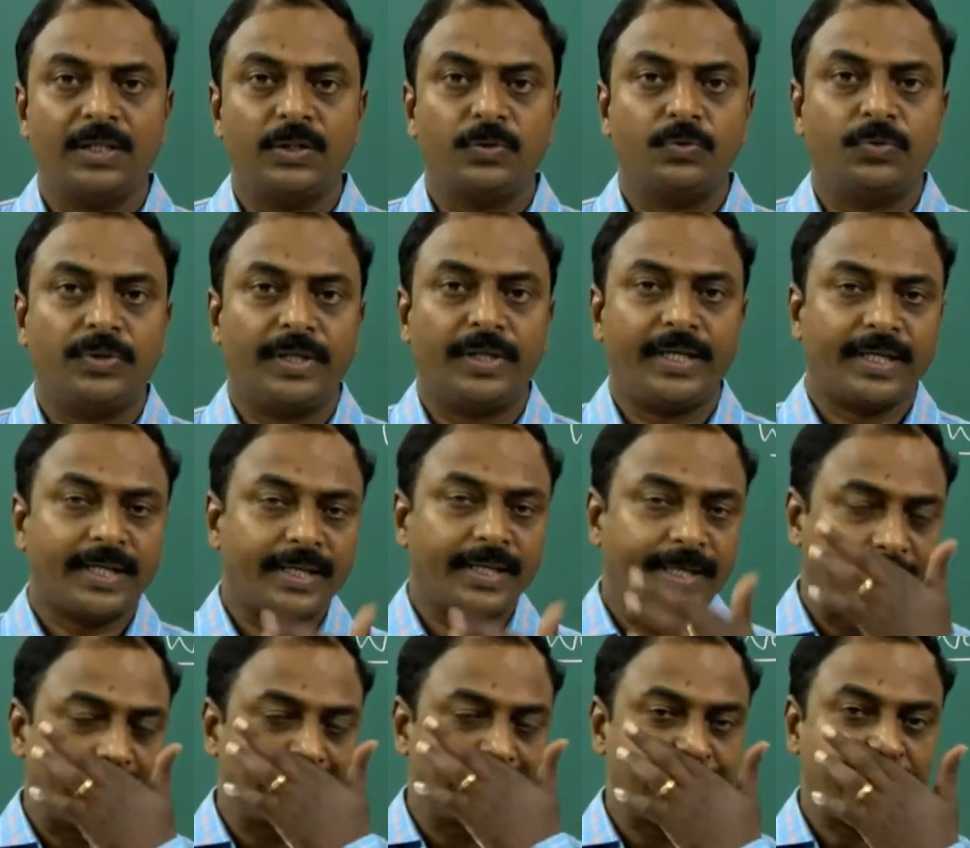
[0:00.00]
You take
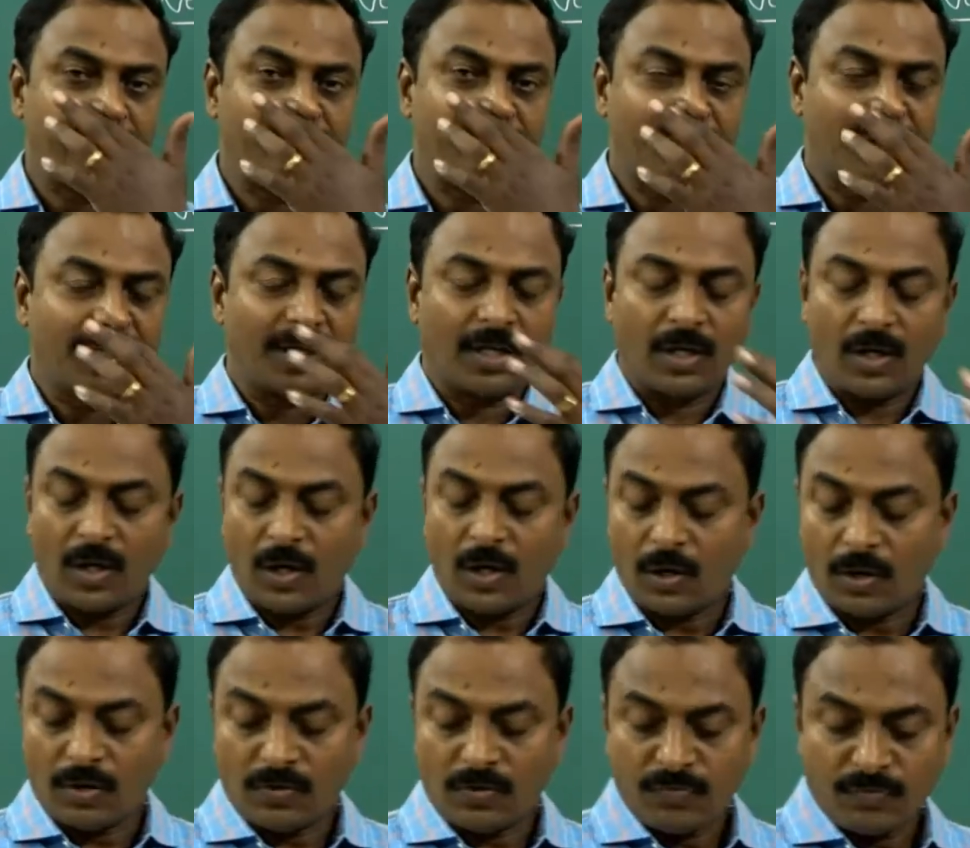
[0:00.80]
an example
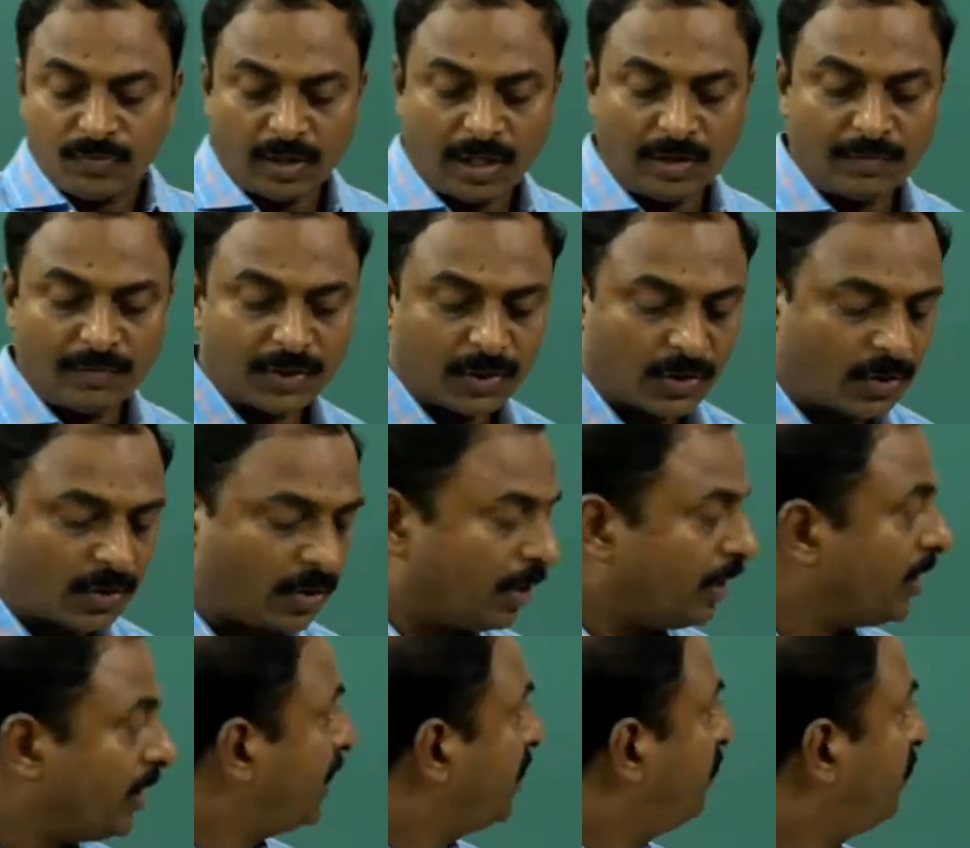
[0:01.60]
of our
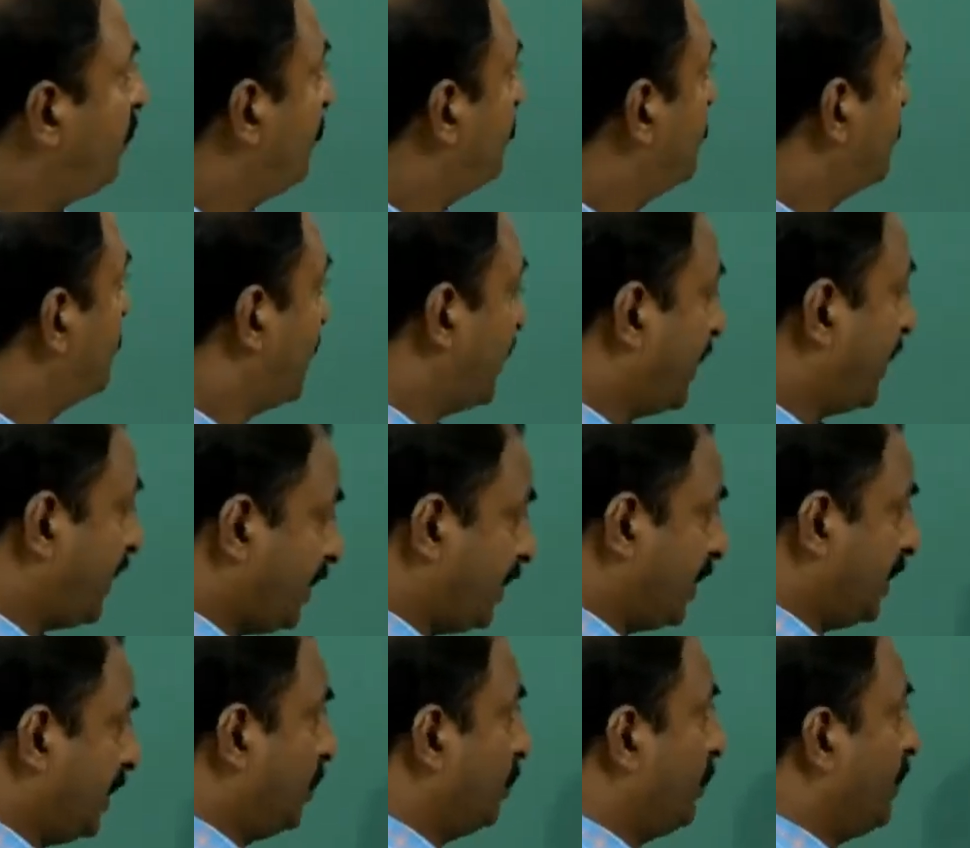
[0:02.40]
college website.